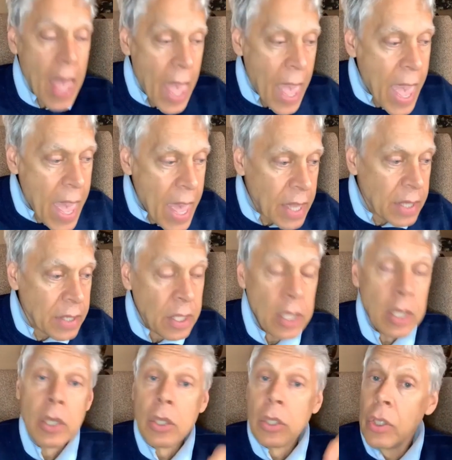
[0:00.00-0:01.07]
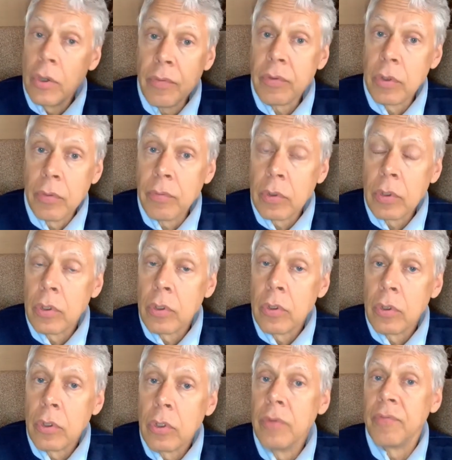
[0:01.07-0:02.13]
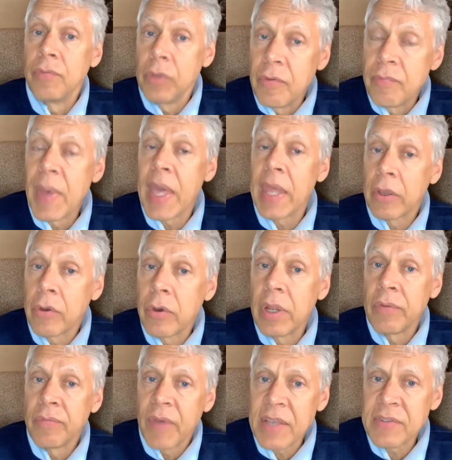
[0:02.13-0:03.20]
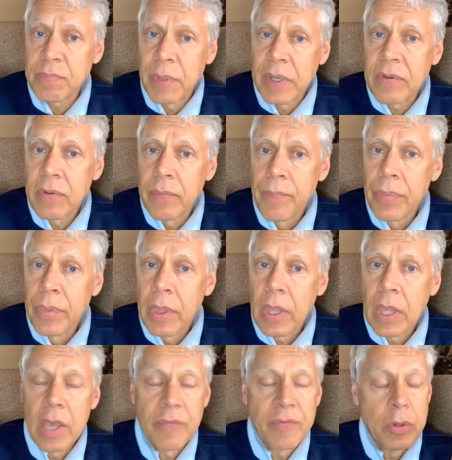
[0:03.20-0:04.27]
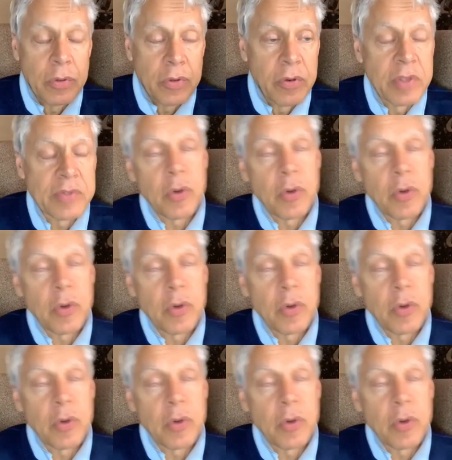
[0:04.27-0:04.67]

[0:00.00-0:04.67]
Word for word: and you, you, you've, you've made a good investment if you do this.